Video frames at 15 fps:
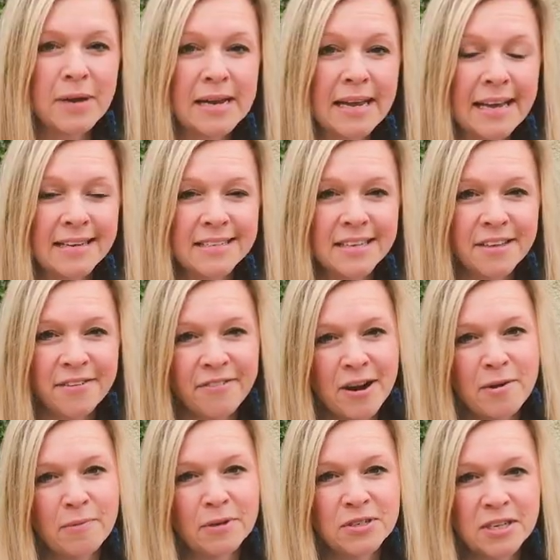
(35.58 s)
we get to the
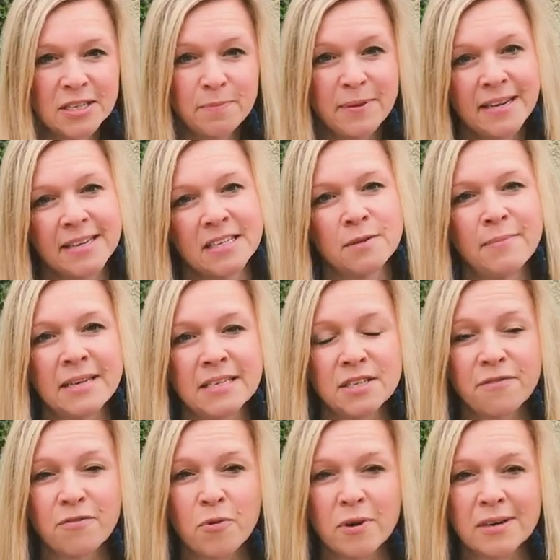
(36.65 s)
front, we'll just be dismissed
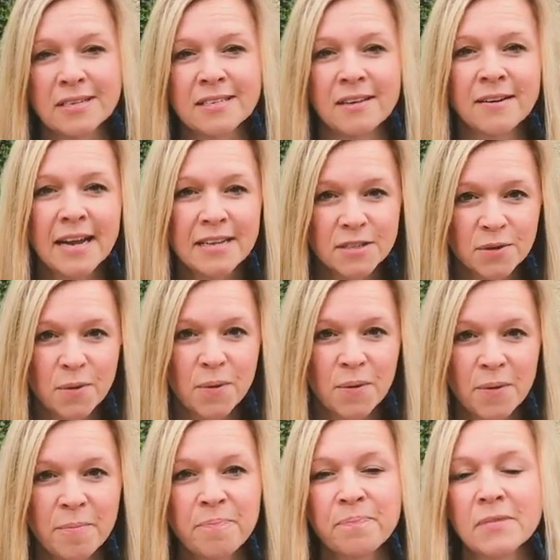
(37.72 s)
for Sunday school.